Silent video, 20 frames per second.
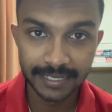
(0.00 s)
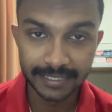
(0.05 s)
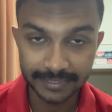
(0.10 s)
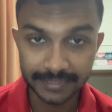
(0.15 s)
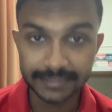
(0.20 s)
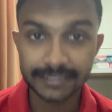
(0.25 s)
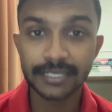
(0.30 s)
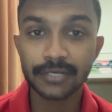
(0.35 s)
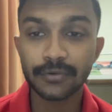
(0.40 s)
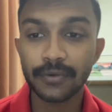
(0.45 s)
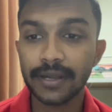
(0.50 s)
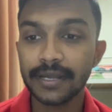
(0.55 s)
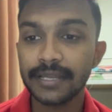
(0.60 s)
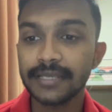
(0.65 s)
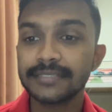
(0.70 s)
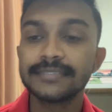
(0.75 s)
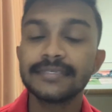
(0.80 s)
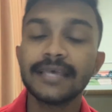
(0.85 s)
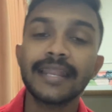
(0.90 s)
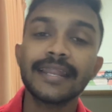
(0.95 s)
The third one
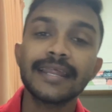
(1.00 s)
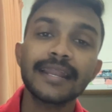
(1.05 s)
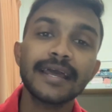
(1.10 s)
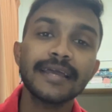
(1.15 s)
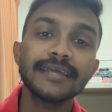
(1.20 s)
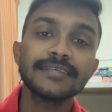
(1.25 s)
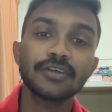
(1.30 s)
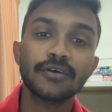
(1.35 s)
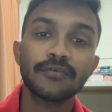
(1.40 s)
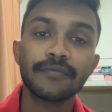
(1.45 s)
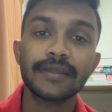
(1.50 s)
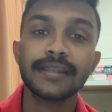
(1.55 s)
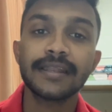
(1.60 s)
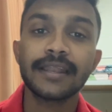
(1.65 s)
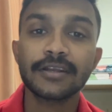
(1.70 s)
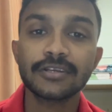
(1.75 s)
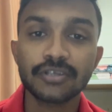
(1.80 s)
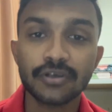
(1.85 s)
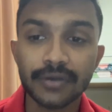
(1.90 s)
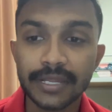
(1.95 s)
is analyze of an
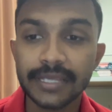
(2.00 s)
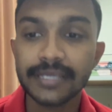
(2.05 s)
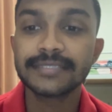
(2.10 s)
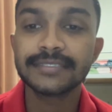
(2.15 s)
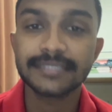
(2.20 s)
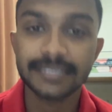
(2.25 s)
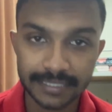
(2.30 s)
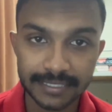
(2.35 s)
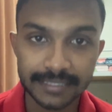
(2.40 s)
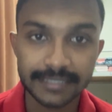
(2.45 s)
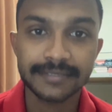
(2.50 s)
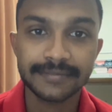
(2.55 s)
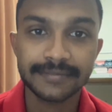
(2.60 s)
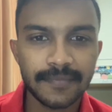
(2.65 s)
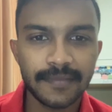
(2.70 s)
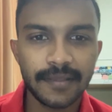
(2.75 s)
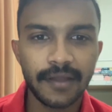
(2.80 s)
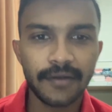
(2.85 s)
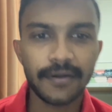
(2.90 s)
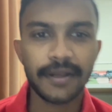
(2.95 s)
electronic circuit.
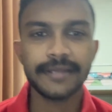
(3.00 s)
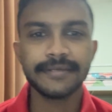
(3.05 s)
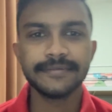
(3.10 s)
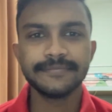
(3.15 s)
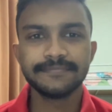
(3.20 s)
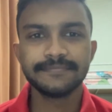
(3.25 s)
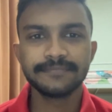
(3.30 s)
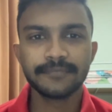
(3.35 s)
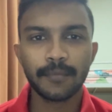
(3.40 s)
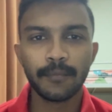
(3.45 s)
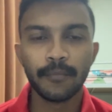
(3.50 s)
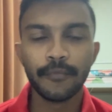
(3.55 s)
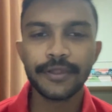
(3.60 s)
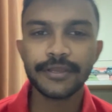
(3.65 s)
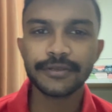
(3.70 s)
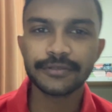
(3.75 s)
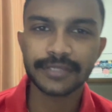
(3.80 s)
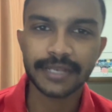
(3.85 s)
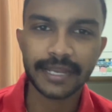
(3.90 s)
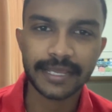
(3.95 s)
Alright, moving
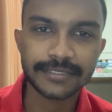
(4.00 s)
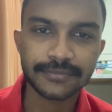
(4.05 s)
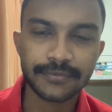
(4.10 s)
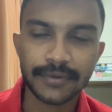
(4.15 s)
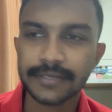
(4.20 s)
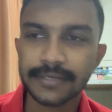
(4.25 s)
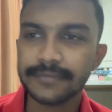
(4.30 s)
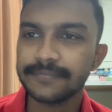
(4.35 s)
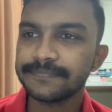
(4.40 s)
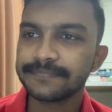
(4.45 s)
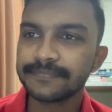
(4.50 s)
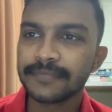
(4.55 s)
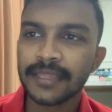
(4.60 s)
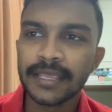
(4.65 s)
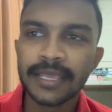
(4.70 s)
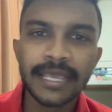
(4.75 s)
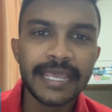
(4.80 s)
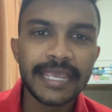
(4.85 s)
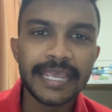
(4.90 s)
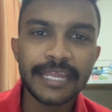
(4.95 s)
to the next one,
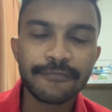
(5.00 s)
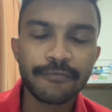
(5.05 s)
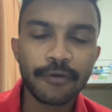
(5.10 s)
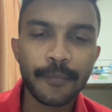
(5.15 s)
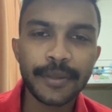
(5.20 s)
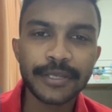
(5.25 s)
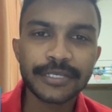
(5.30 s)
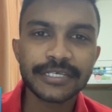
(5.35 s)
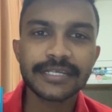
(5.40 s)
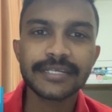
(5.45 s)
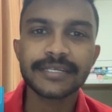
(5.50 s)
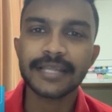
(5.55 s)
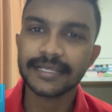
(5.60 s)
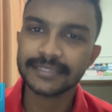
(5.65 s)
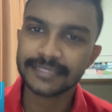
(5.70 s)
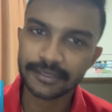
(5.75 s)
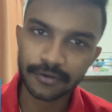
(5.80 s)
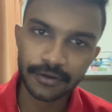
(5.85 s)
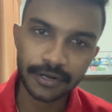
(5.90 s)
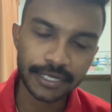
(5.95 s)
information and
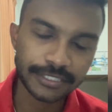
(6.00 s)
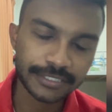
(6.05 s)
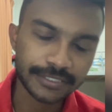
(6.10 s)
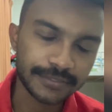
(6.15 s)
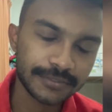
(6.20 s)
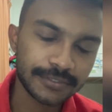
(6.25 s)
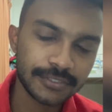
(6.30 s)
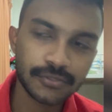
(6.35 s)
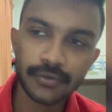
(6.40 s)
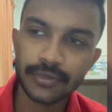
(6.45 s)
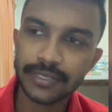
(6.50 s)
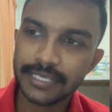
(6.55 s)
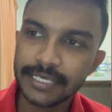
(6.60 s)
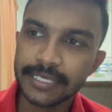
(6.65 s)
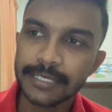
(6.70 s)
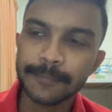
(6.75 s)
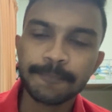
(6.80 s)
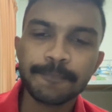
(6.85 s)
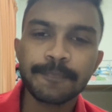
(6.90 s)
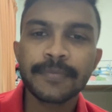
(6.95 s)
data collection. So
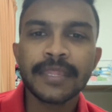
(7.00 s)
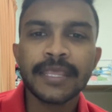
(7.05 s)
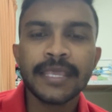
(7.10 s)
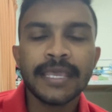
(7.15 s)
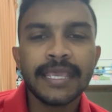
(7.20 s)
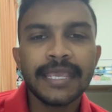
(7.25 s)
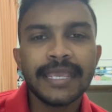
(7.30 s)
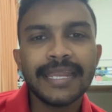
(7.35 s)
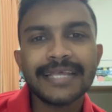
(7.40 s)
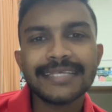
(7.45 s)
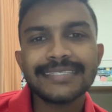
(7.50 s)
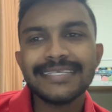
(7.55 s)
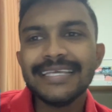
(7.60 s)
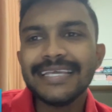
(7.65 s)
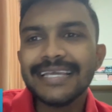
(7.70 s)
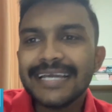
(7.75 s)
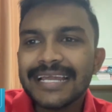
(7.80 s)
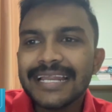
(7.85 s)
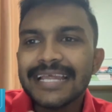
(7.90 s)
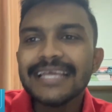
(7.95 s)
here, it has
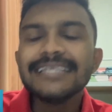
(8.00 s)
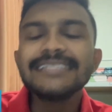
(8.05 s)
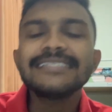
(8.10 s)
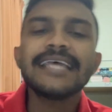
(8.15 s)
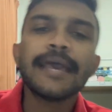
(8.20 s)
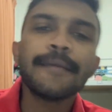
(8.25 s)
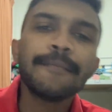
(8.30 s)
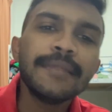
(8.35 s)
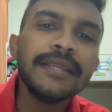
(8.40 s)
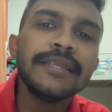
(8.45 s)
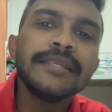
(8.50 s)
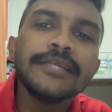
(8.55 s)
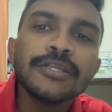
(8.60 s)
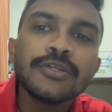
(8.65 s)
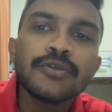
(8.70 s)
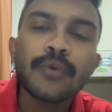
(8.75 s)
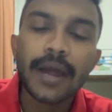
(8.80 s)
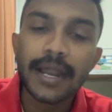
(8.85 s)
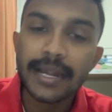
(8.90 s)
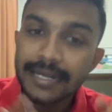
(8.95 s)
increased the ability
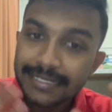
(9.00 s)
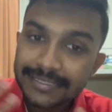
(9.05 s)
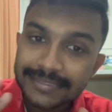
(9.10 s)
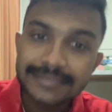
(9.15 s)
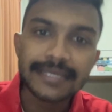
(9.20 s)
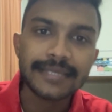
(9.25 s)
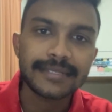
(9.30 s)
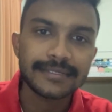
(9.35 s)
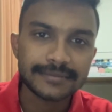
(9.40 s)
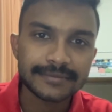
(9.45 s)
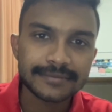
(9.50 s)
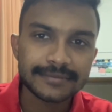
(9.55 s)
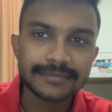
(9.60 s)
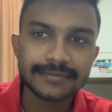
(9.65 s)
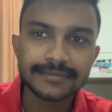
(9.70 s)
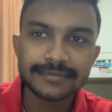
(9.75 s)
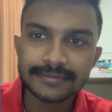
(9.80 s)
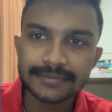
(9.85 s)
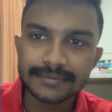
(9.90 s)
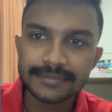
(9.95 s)
to understand
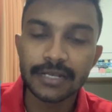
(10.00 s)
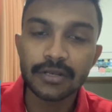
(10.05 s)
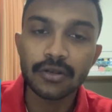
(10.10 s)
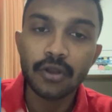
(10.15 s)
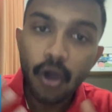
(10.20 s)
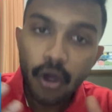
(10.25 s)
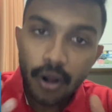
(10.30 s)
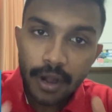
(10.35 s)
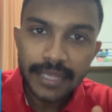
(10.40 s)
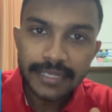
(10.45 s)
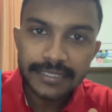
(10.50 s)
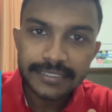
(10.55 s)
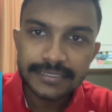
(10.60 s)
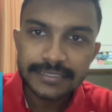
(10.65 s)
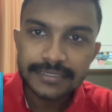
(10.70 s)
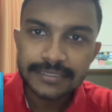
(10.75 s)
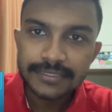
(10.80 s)
the knowledge